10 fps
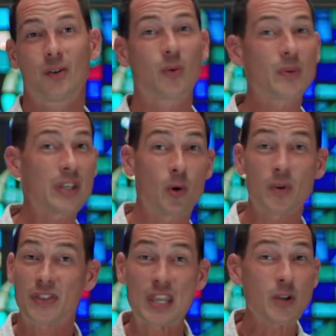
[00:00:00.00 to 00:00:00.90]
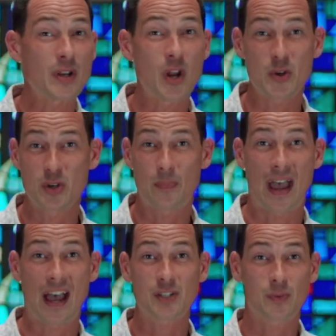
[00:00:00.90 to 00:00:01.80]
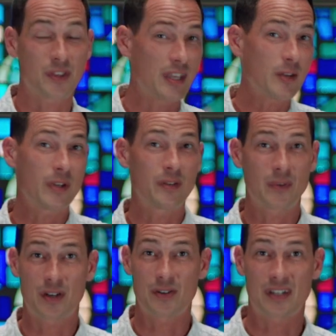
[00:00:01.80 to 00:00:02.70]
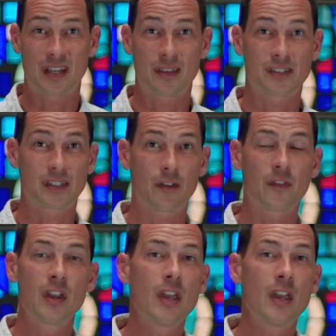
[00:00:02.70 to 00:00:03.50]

Or, we think we know your past. We think we understand this stuff.